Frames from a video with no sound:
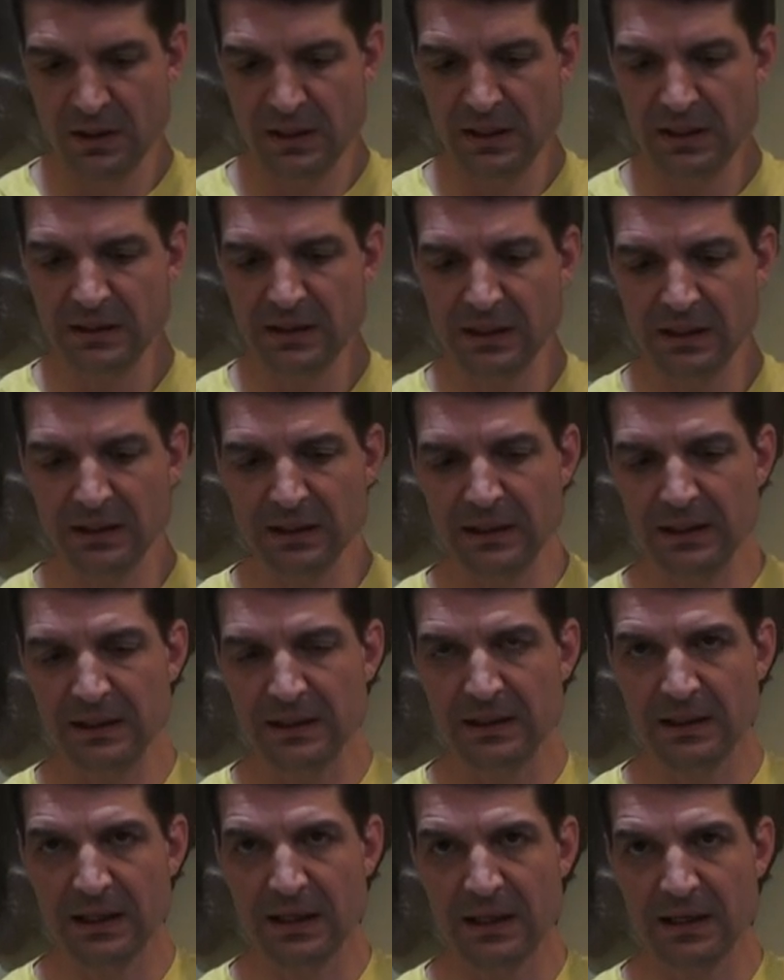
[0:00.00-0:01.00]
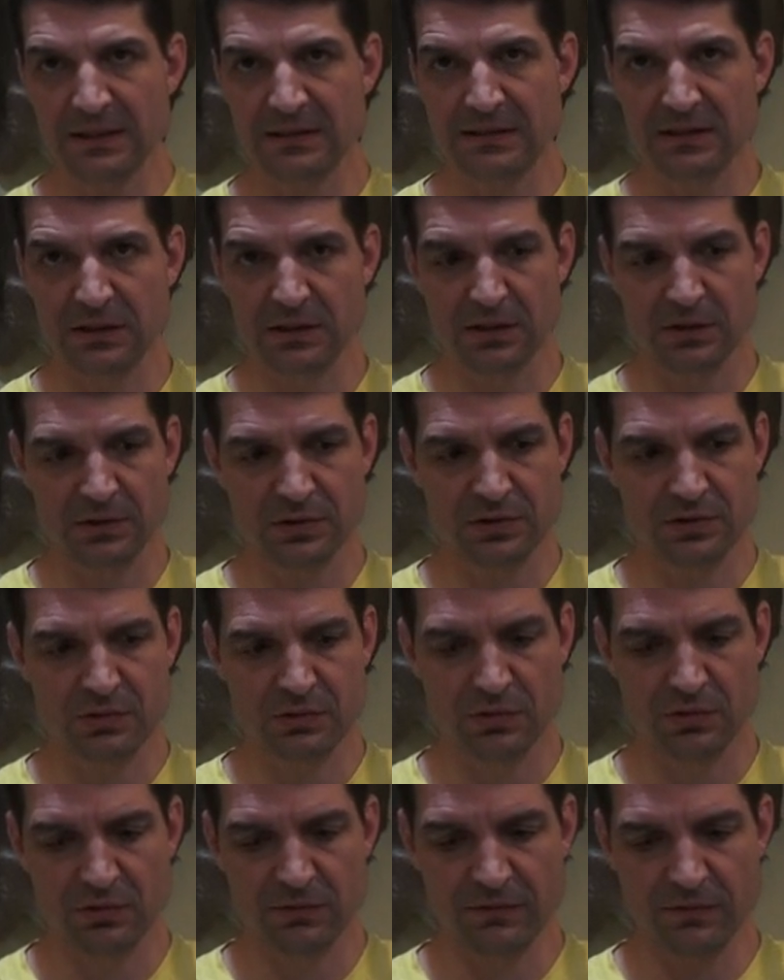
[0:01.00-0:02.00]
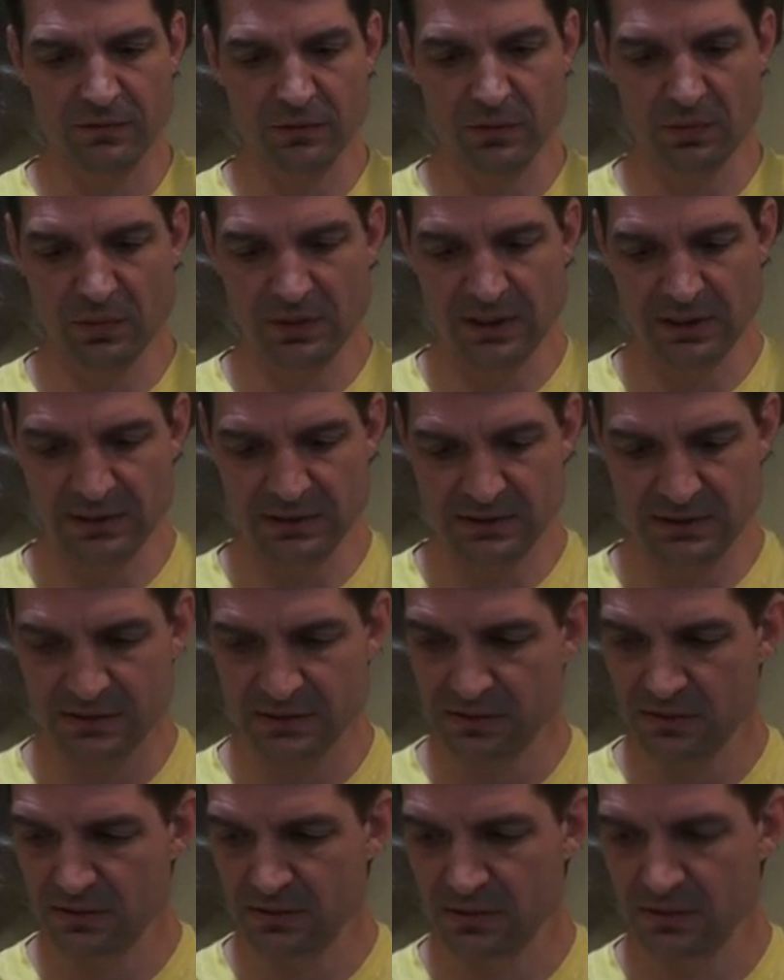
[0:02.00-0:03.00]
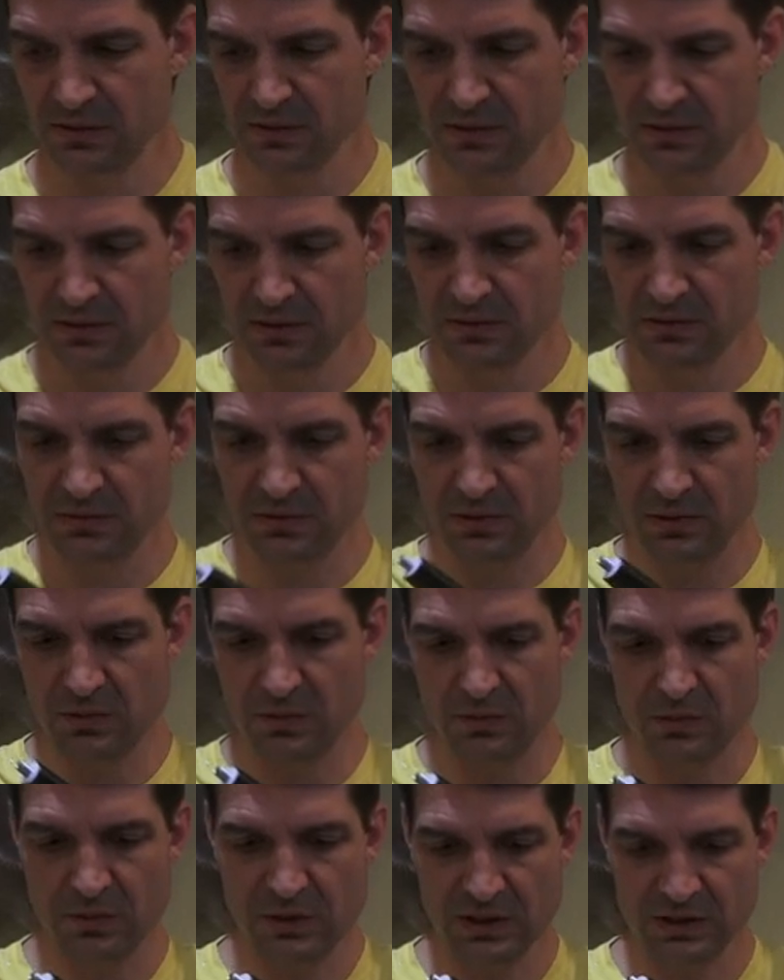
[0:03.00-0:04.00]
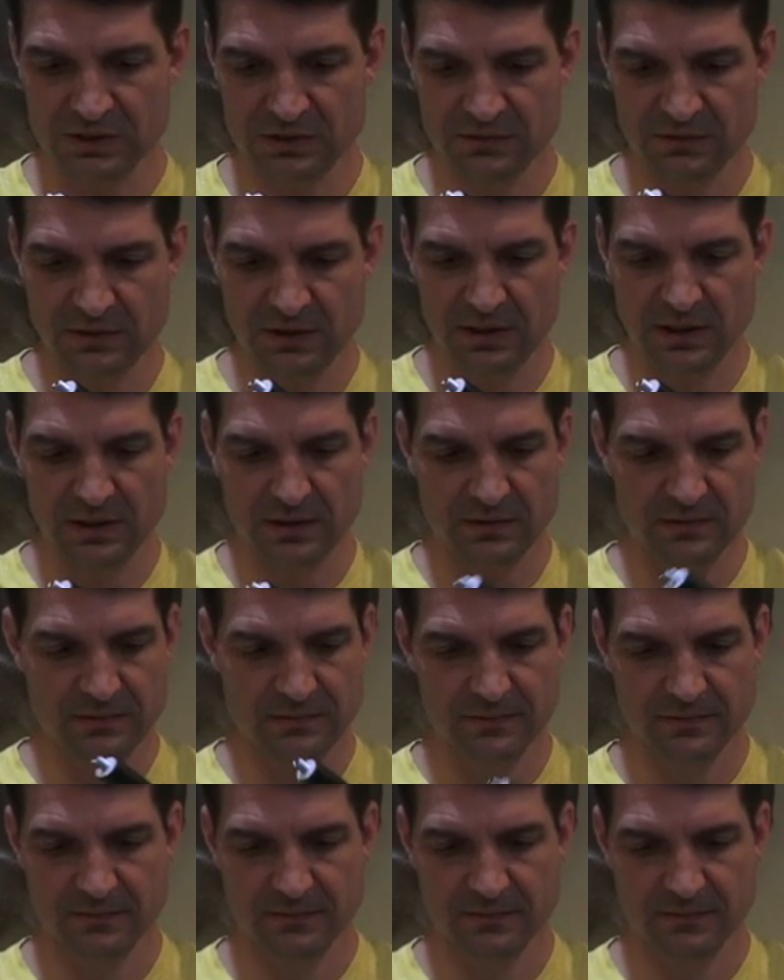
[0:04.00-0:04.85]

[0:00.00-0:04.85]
In the lid has the little screw for the weights, so watch for that.